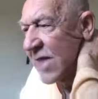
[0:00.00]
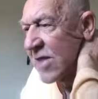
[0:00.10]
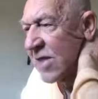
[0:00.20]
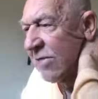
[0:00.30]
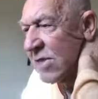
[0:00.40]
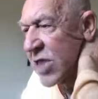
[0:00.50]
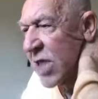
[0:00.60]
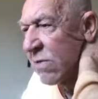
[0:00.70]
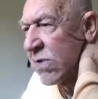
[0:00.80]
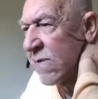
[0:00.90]
It's the
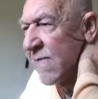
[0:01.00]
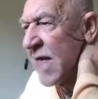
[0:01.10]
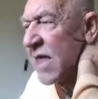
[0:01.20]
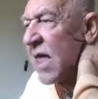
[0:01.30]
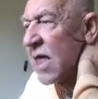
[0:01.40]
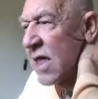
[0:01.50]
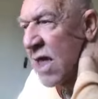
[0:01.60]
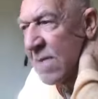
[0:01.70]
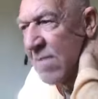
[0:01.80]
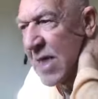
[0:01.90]
result of that
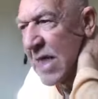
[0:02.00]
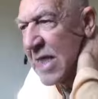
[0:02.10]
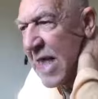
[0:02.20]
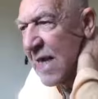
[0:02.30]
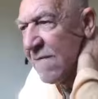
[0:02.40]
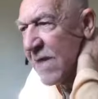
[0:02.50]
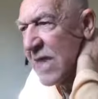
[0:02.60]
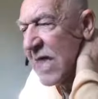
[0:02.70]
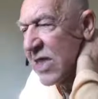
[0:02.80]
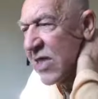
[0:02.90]
karmana daiva
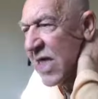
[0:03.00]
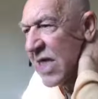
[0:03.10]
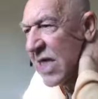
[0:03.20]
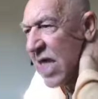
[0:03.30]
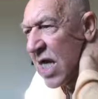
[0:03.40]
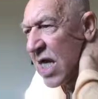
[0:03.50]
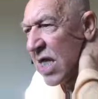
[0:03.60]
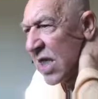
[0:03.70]
netrena